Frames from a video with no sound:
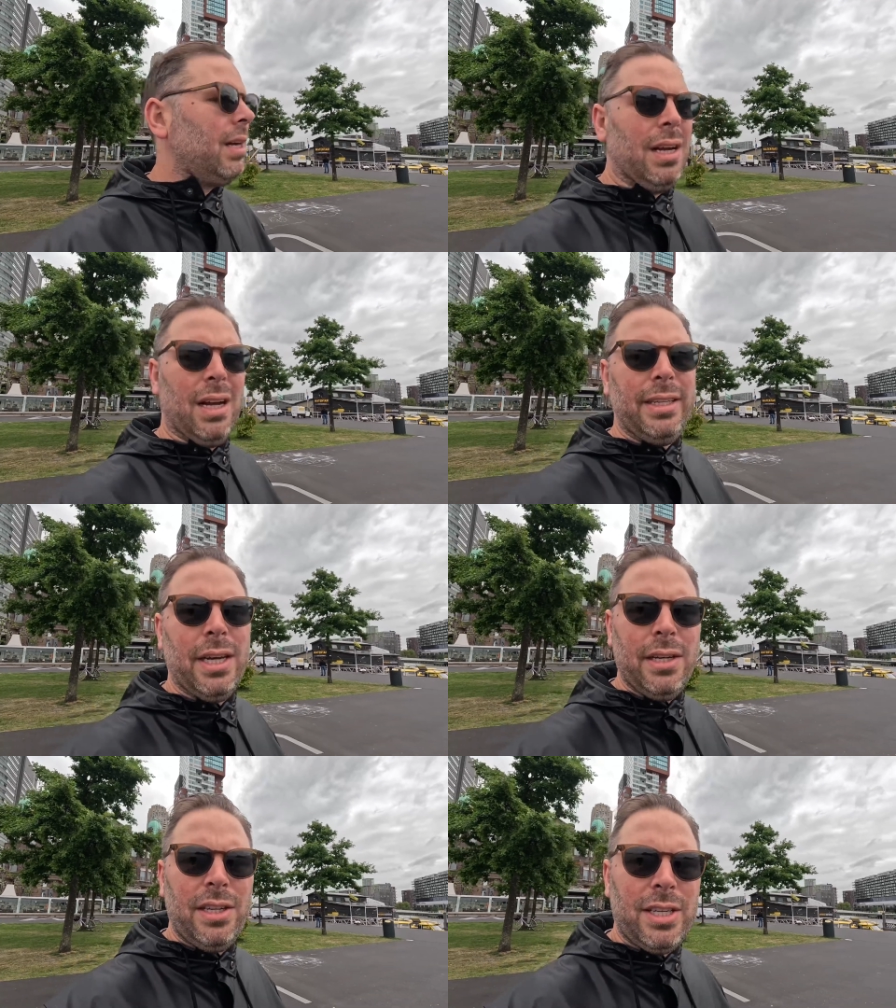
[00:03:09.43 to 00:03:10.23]
On the
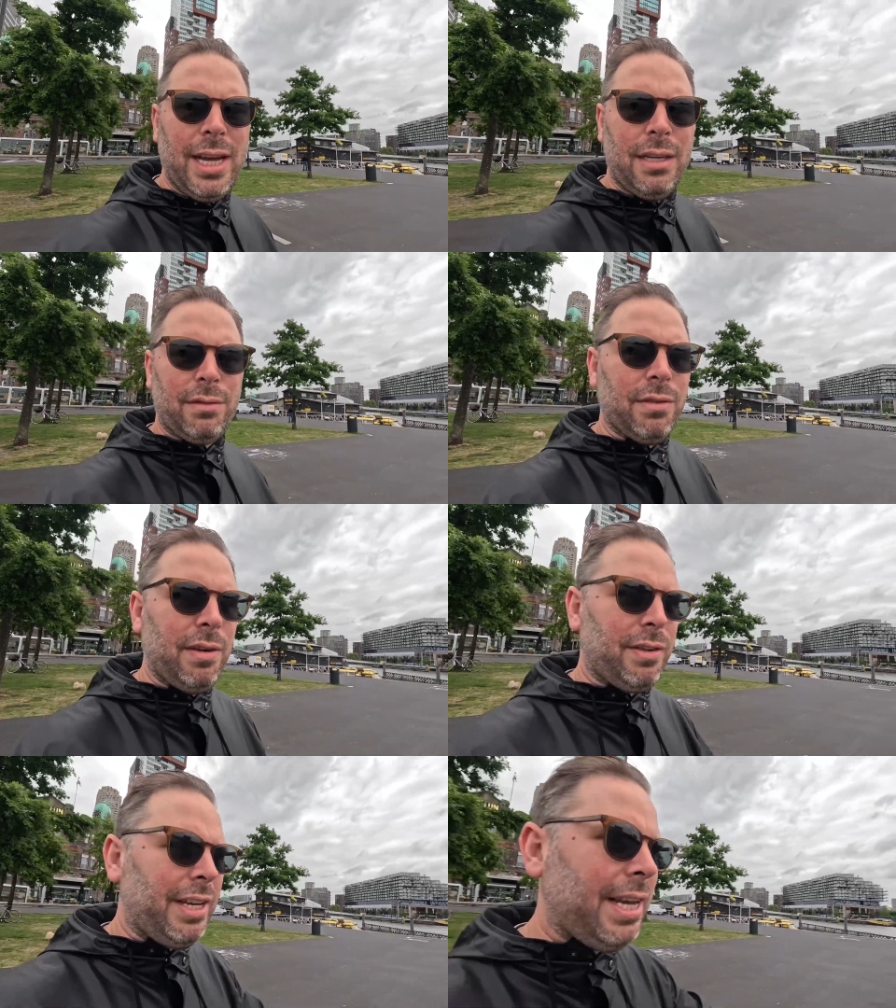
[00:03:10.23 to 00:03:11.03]
other side of the
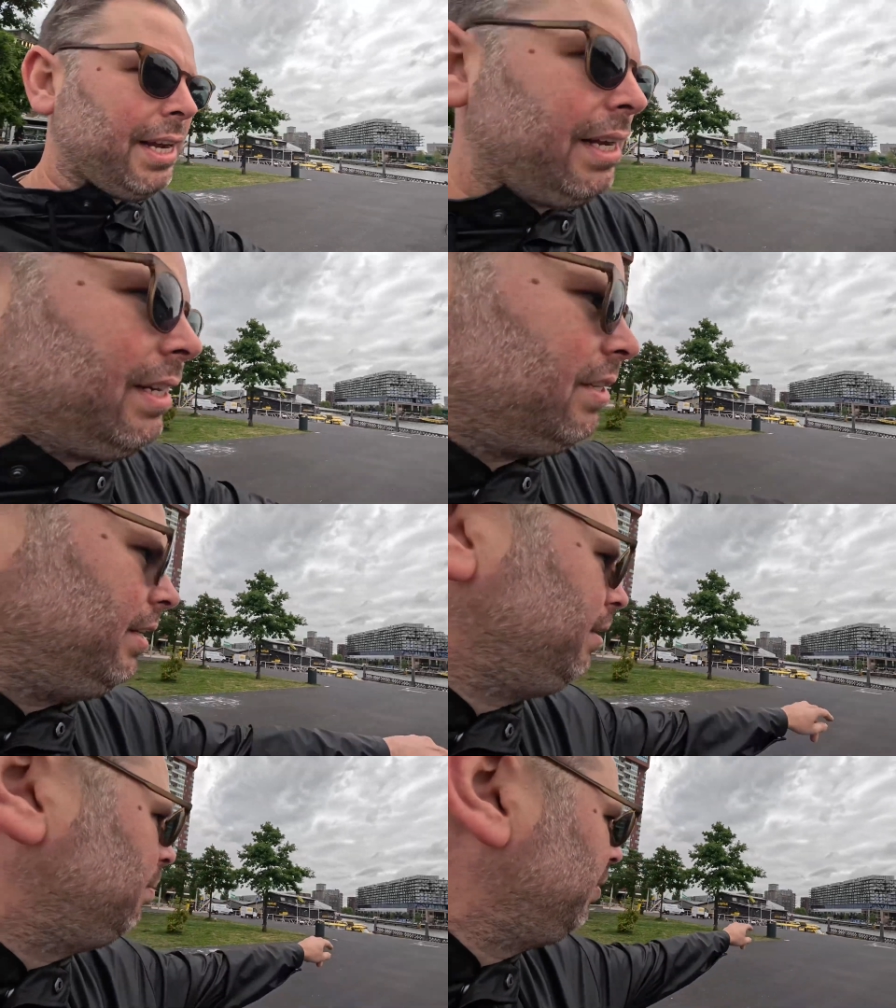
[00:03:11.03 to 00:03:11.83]
river here, there's a
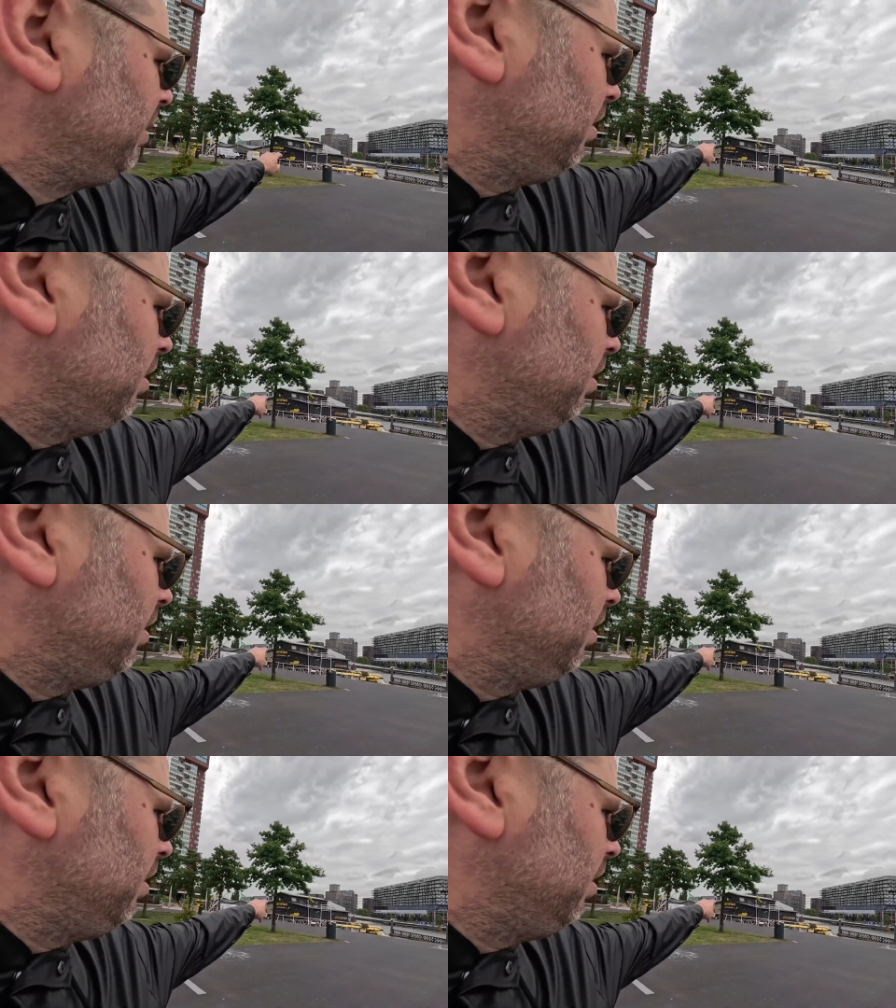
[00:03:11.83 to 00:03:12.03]
little bridge